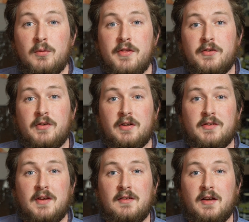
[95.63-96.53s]
with a
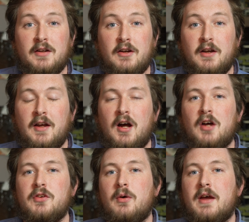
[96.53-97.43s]
solid-state LiDAR, it
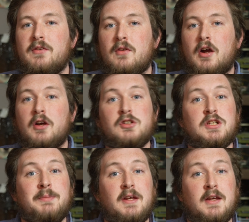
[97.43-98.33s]
also has an
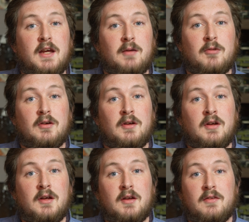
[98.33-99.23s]
RGB camera
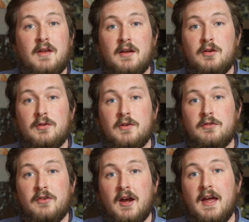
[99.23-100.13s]
that uses
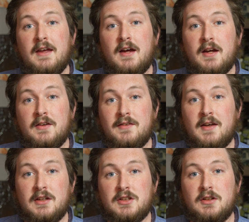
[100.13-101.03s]
for AI
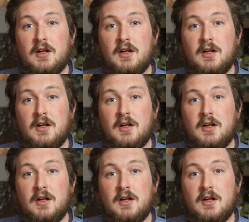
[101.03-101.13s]
detection